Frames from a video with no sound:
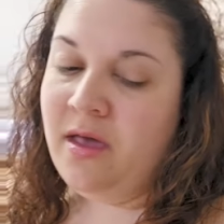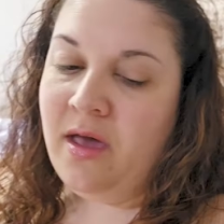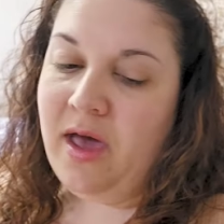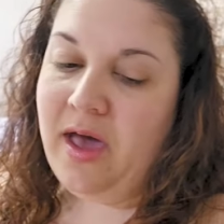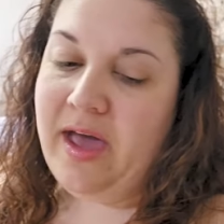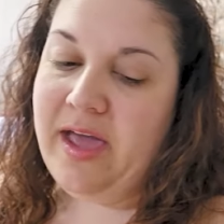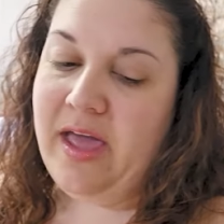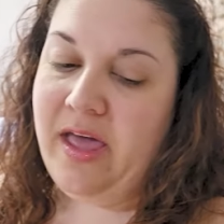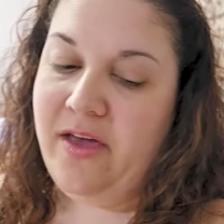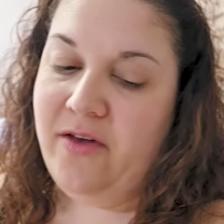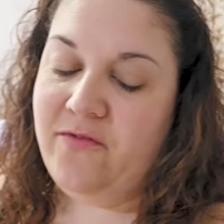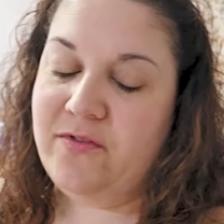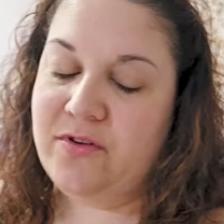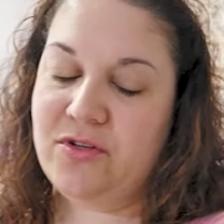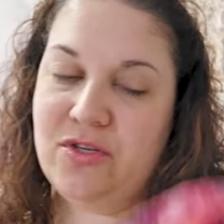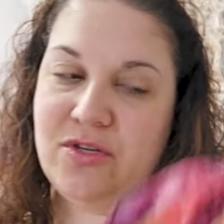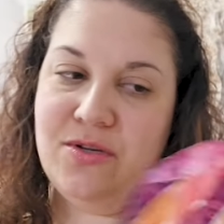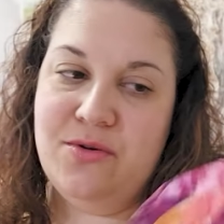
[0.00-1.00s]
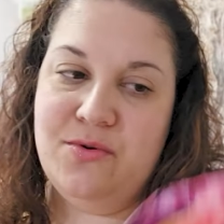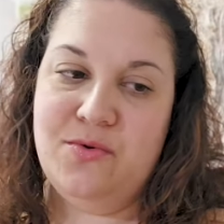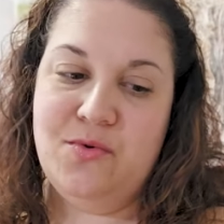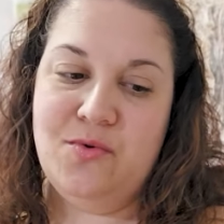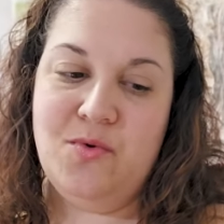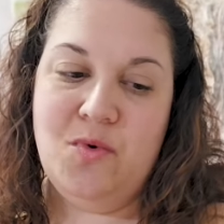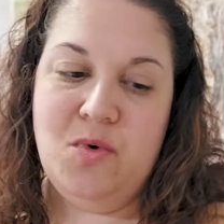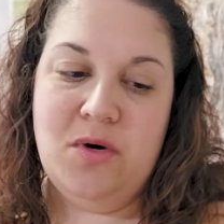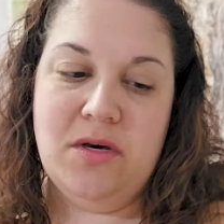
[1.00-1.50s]
I have
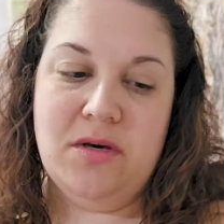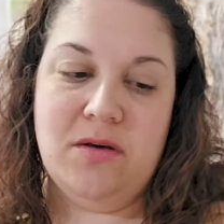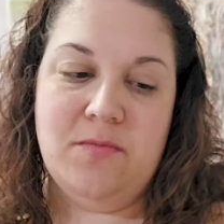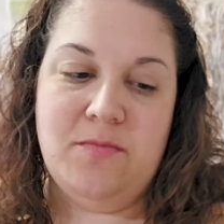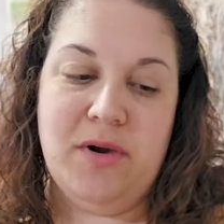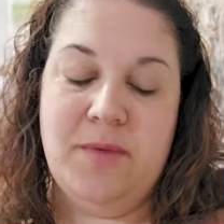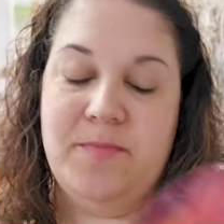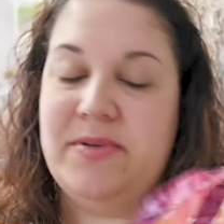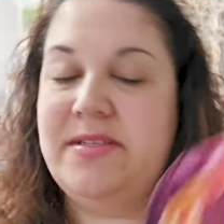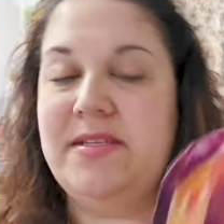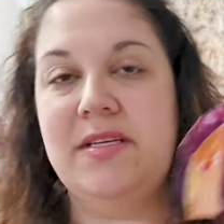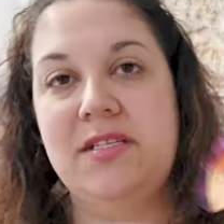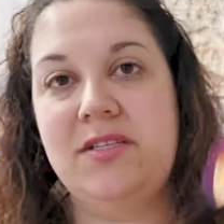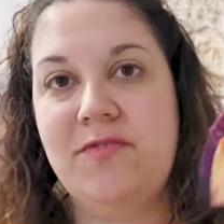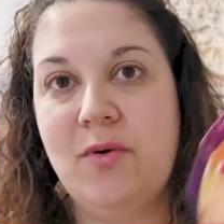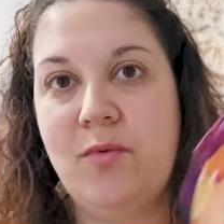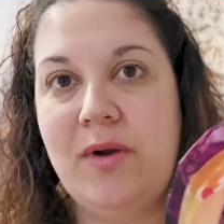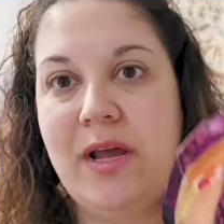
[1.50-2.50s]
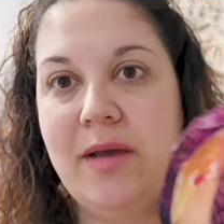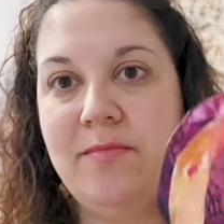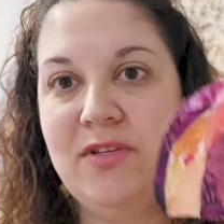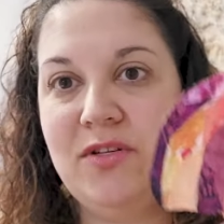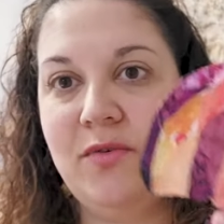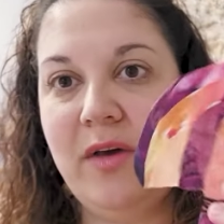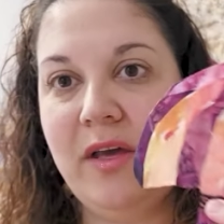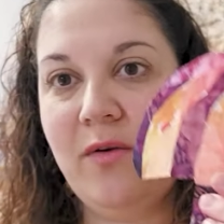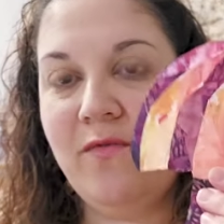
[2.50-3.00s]
two purposes for what I'm
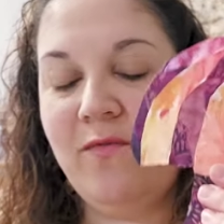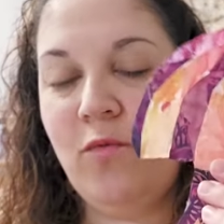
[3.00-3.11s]
doing.